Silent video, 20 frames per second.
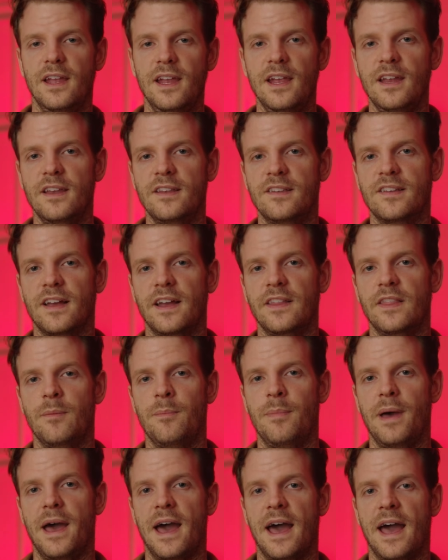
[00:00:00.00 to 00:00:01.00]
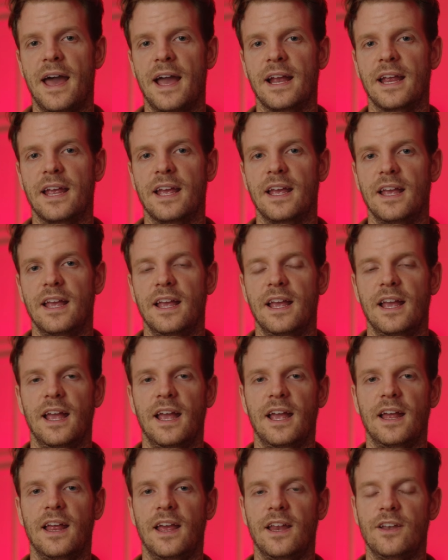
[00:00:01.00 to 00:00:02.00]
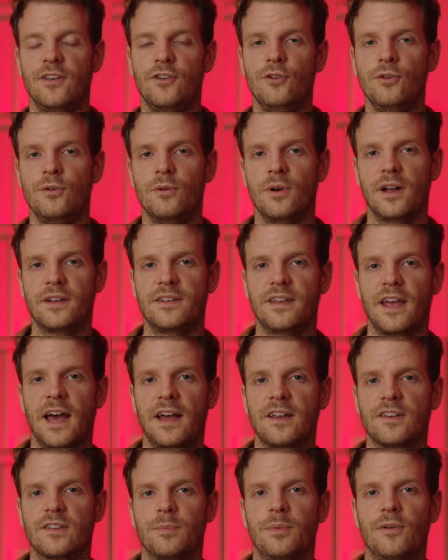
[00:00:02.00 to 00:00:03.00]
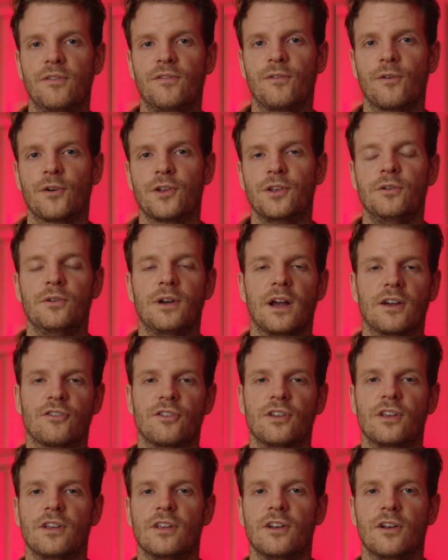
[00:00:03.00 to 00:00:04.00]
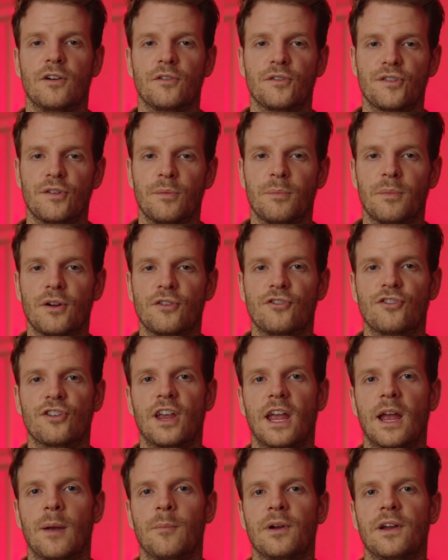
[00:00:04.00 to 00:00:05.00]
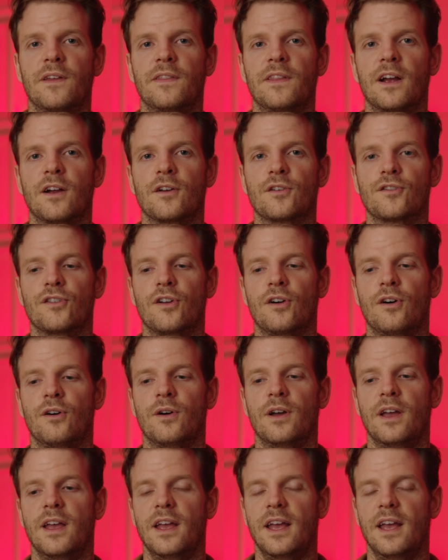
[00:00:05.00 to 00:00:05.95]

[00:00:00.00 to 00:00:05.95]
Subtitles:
inside the bag and do a test before you actually, submerge your camera in there. So